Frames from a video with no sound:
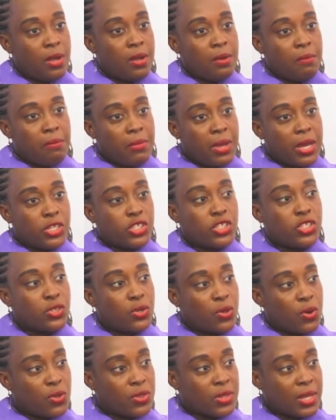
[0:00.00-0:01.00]
make
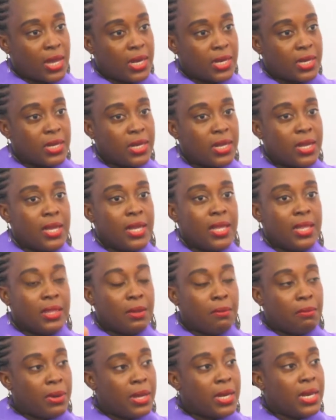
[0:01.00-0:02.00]
sure that the
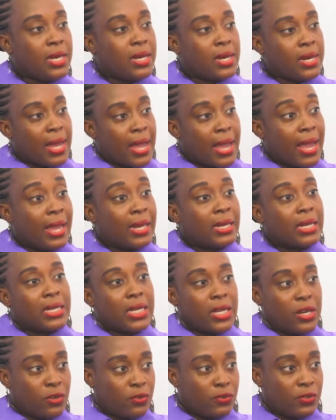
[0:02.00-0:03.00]
money that I earn at the
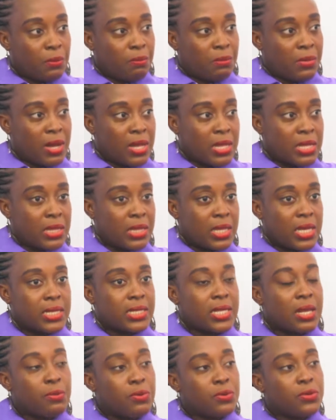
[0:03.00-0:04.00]
end of the month is
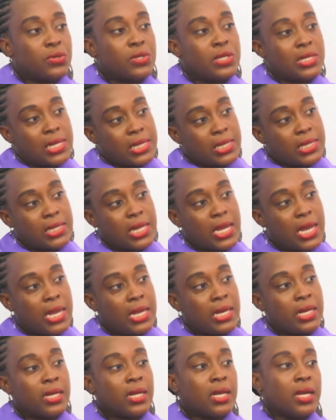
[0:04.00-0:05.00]
able to
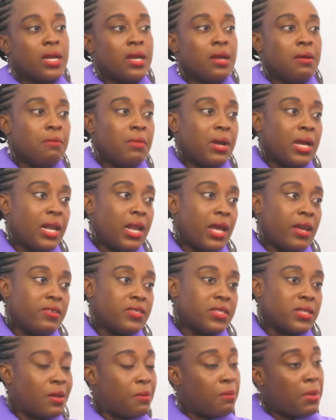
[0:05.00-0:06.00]
sustain my
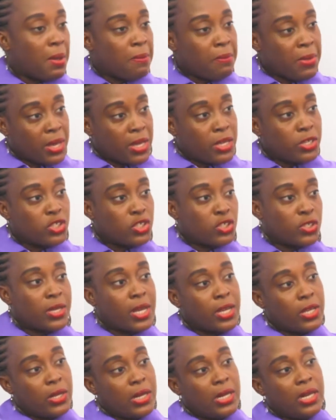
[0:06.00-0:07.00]
lifestyle by making sure
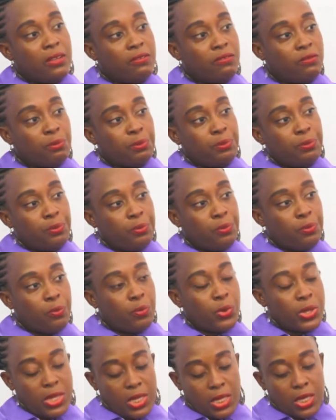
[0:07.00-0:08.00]
that you live
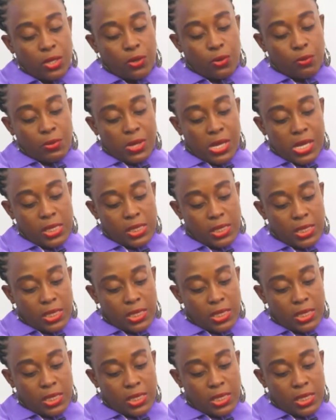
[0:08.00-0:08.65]
within your means?